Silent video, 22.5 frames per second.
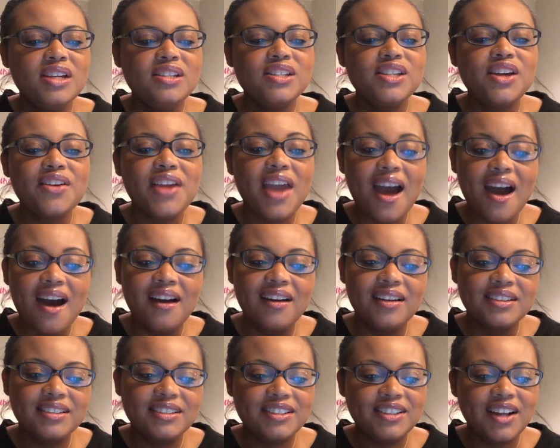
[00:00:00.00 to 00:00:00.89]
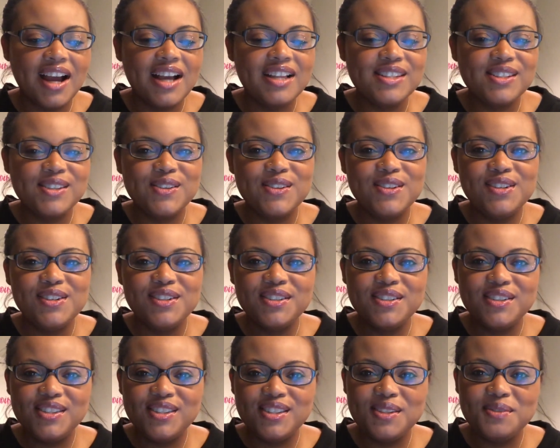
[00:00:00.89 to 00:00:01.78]
So yeah, grad
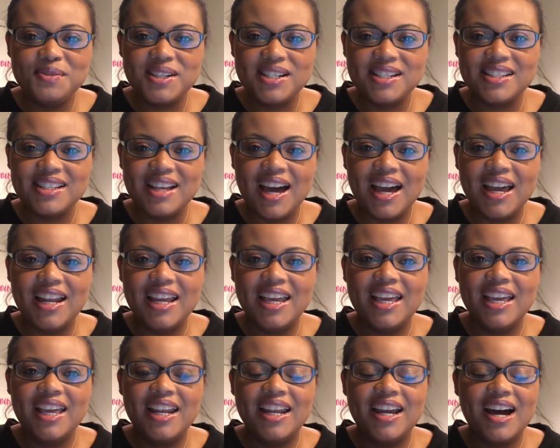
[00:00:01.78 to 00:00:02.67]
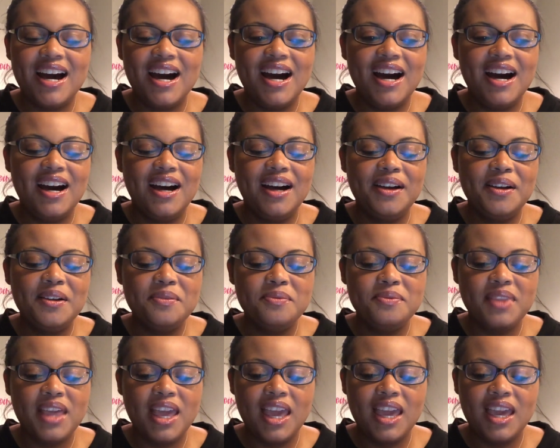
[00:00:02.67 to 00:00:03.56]
school, super excited.
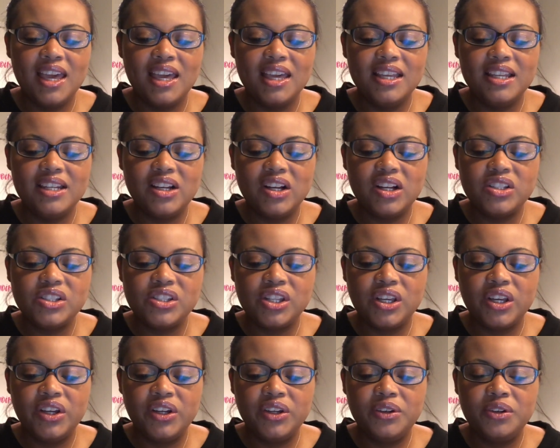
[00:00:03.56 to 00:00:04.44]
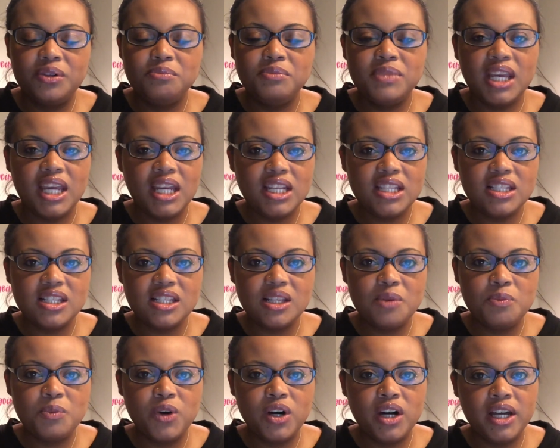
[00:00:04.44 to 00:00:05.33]
And also I'm dating
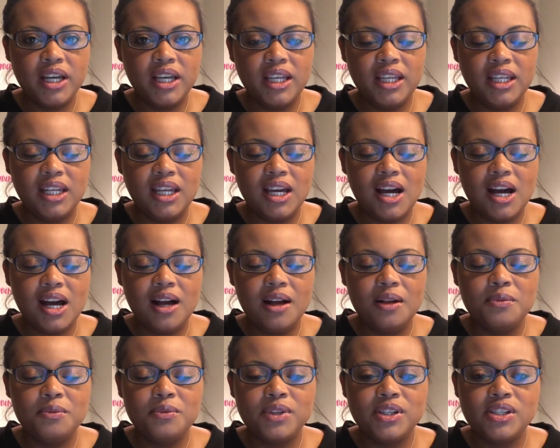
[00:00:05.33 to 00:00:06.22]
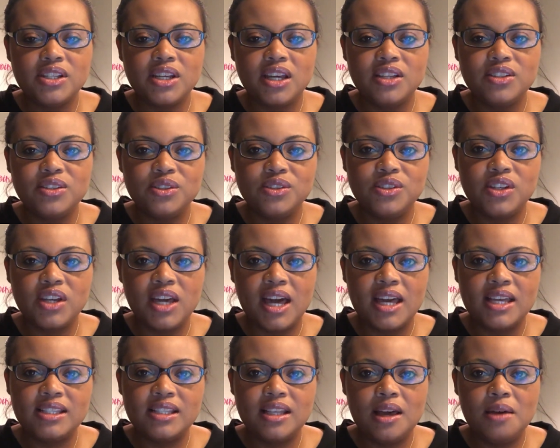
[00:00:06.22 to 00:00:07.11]
someone, which I told you
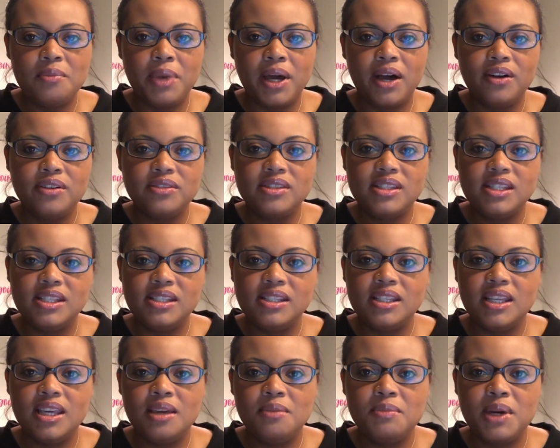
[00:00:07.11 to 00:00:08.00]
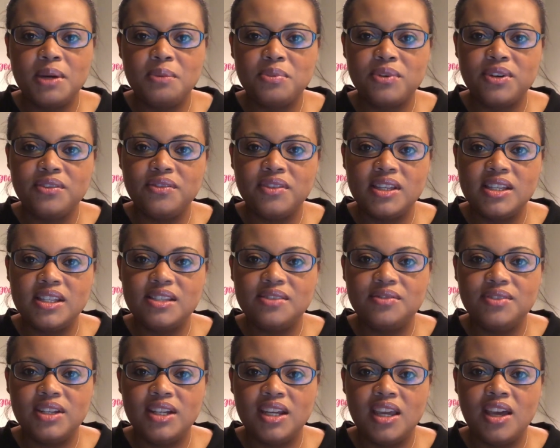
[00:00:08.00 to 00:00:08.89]
guys about CeCe in my
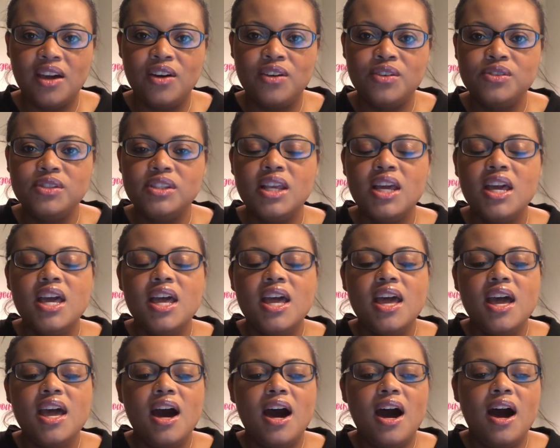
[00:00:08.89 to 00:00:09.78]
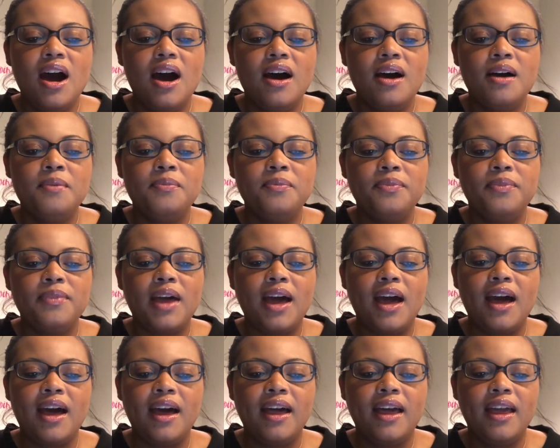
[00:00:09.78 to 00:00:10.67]
previous videos.
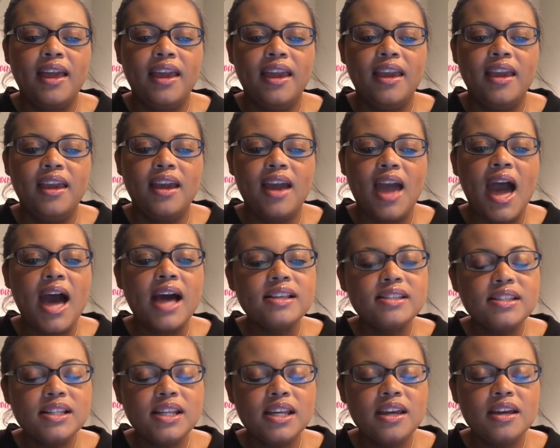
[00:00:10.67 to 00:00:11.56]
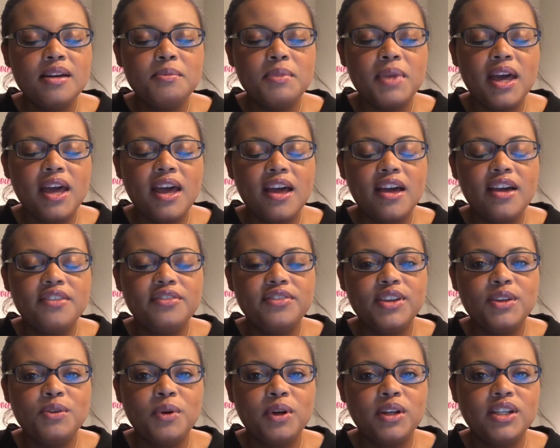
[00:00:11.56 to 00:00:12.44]
I asked him if
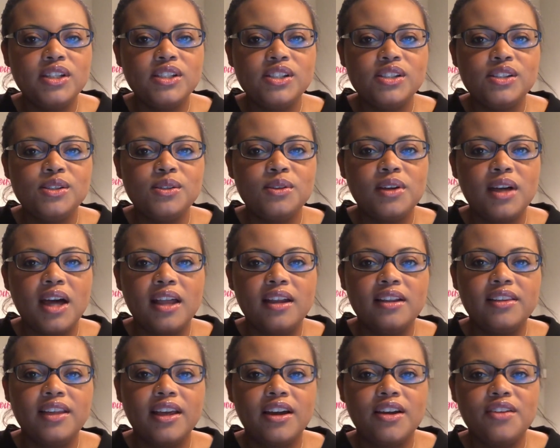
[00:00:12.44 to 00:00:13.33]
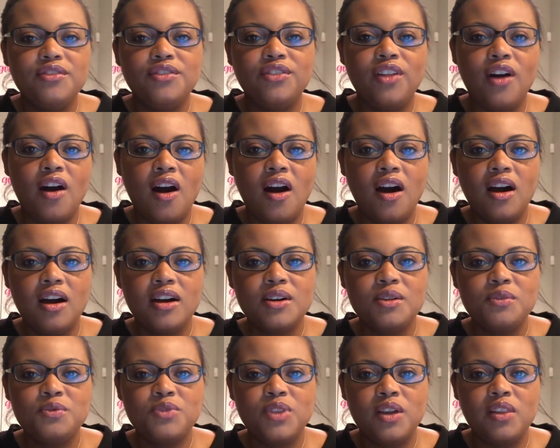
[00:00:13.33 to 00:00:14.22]
he wanted to do kind of like a
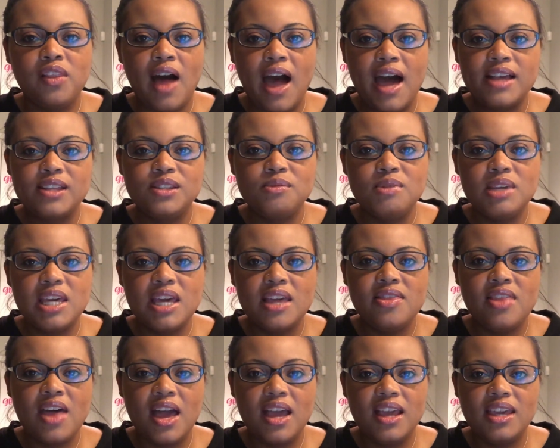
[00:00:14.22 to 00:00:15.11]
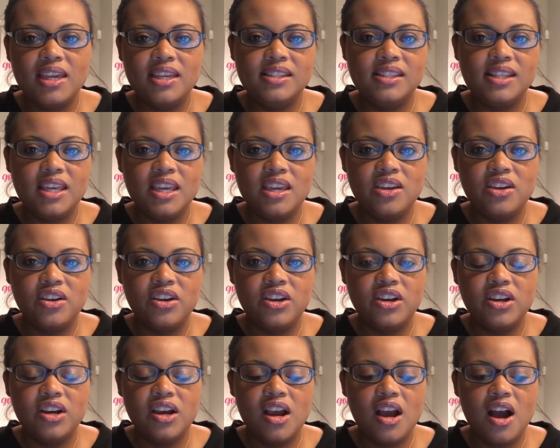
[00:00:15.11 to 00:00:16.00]
vlog of the last weekend that he's
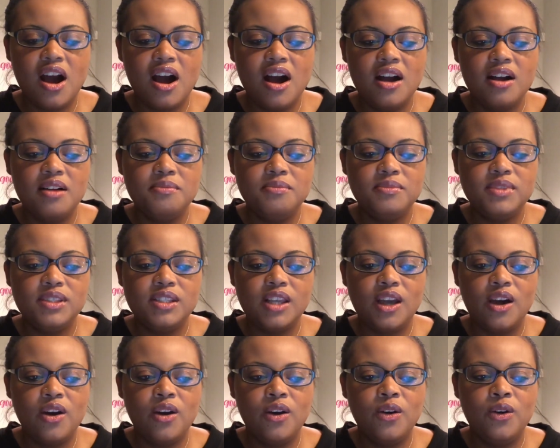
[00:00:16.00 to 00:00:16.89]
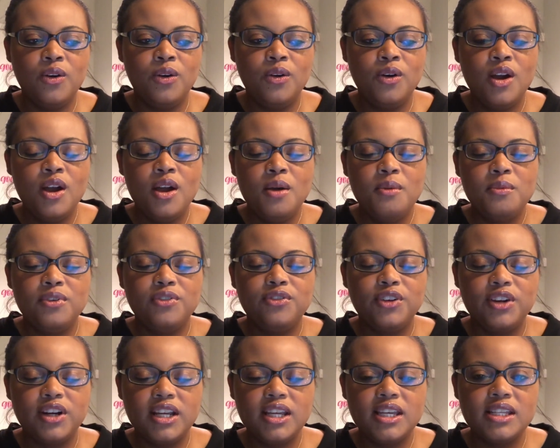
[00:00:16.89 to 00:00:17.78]
here. So
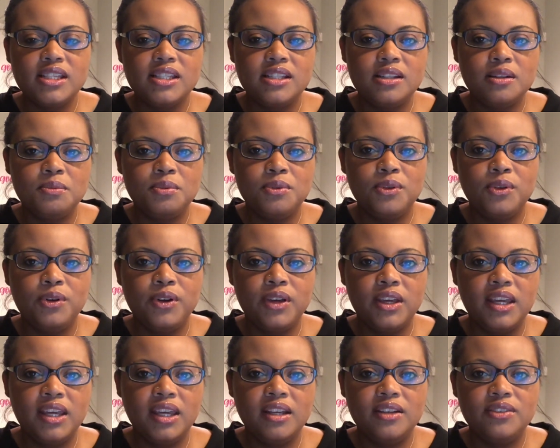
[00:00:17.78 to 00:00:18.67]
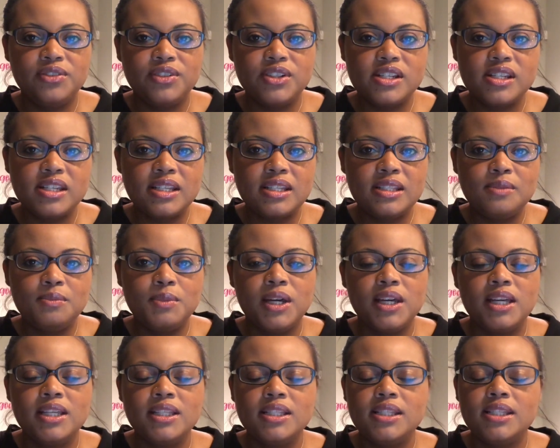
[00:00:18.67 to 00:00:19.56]
before he gets deployed for 6
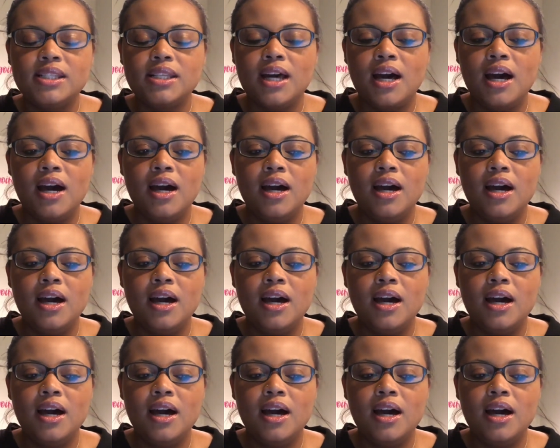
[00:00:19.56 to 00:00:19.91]
months.